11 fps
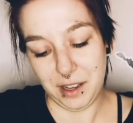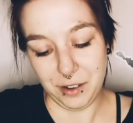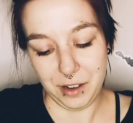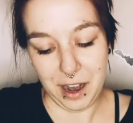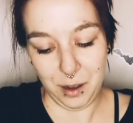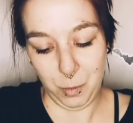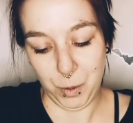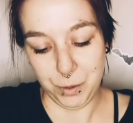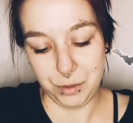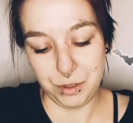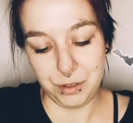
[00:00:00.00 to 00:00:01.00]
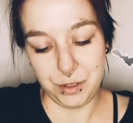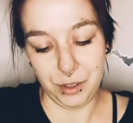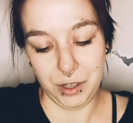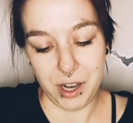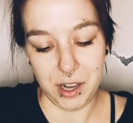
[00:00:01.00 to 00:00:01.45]
they're animals,
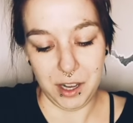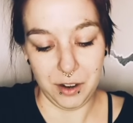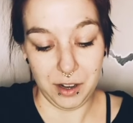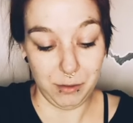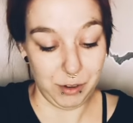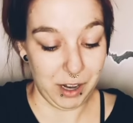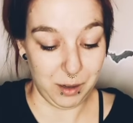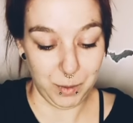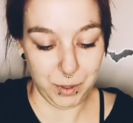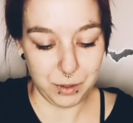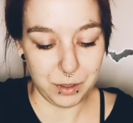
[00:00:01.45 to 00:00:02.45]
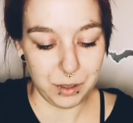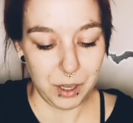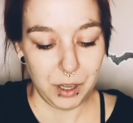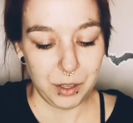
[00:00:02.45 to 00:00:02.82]
so they're eating on other animals.